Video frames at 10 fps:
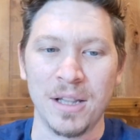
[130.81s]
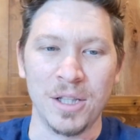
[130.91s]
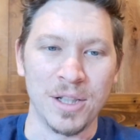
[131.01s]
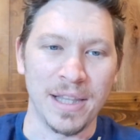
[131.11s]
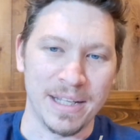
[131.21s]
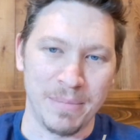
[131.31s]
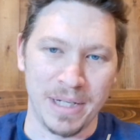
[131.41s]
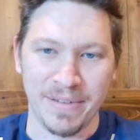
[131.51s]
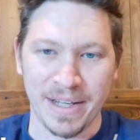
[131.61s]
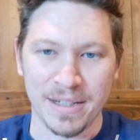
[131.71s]
look like a
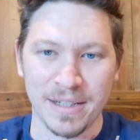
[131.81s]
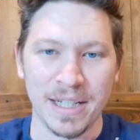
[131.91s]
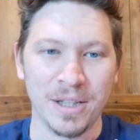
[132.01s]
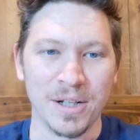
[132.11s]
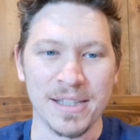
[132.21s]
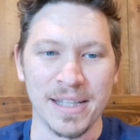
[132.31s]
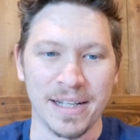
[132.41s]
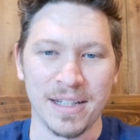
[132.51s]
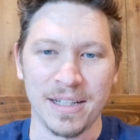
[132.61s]
minivan. It looks like a